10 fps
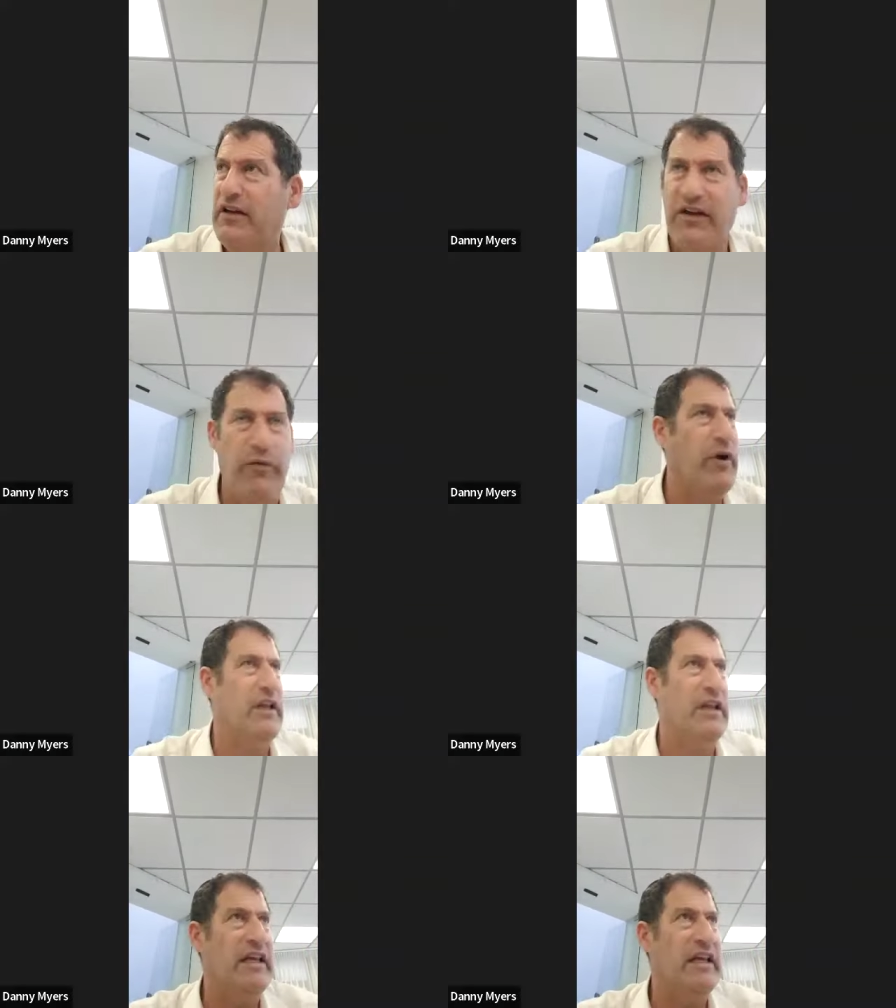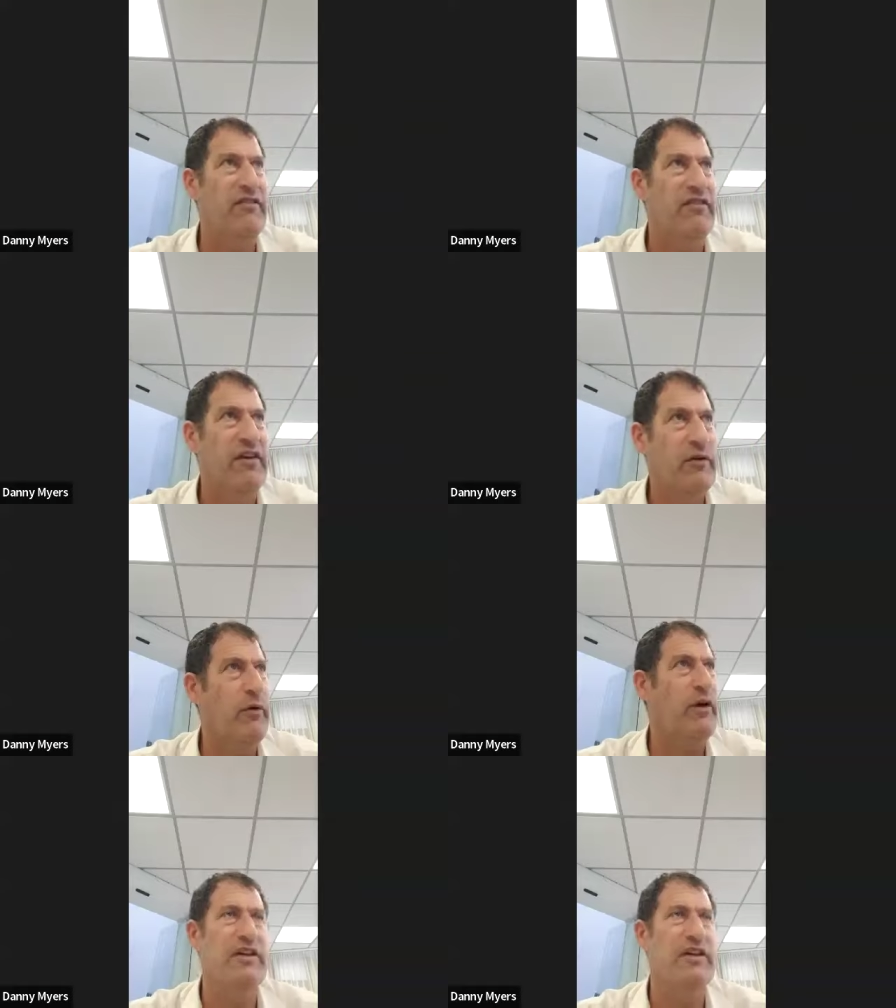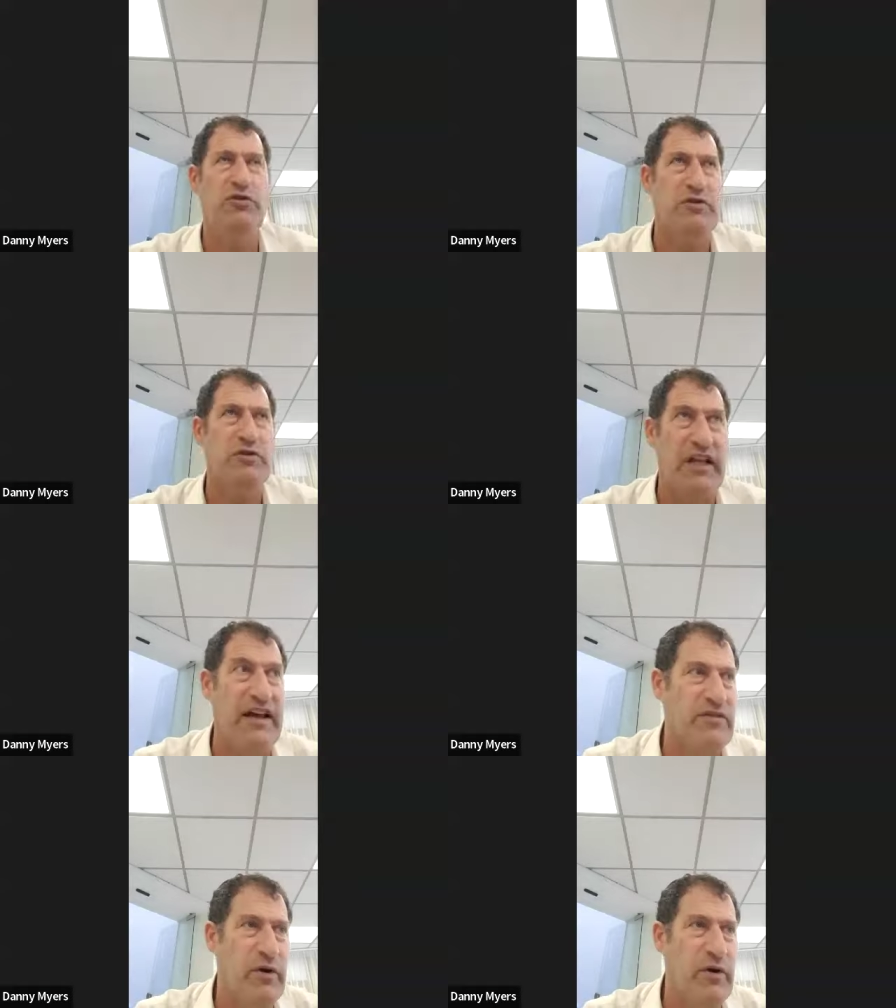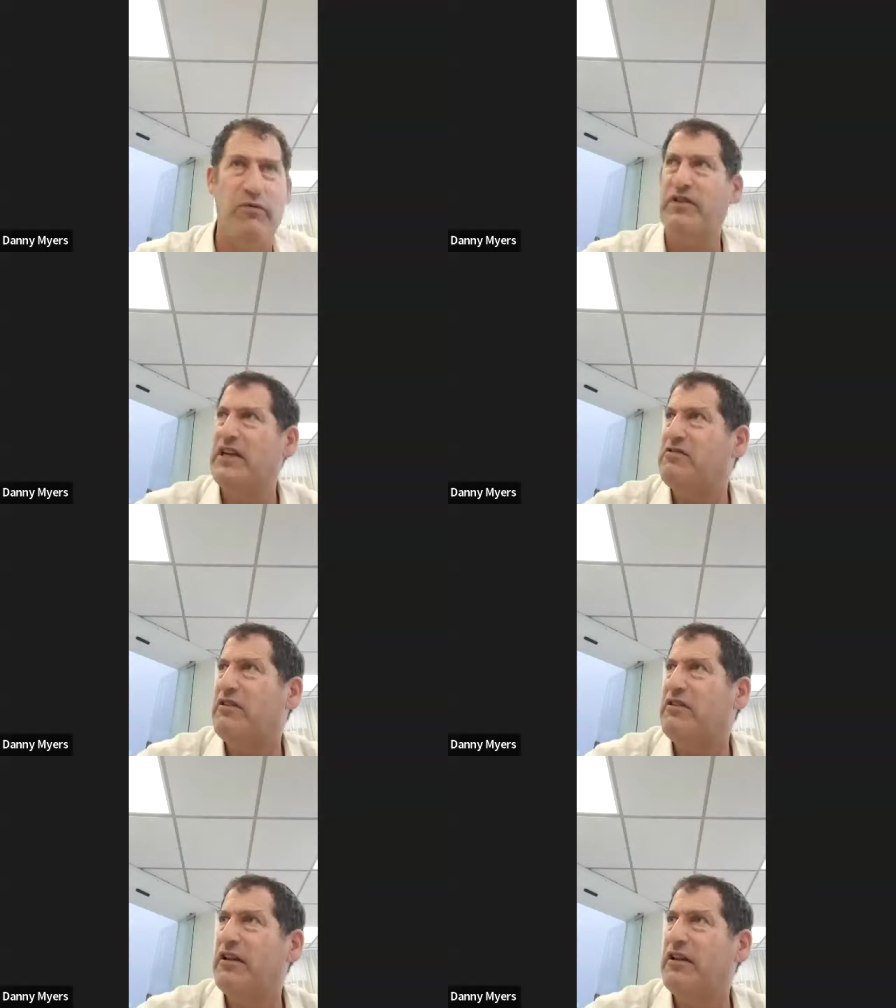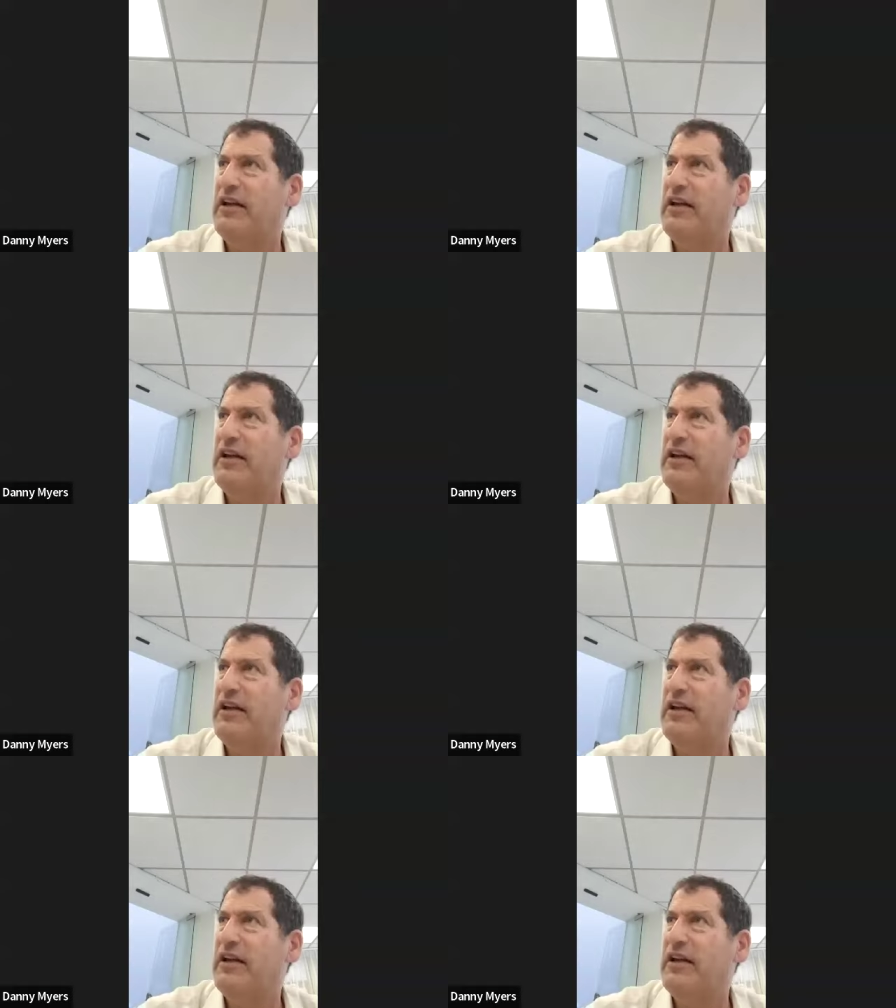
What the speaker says: they want to leave Jewish lives, they want to move to Israel,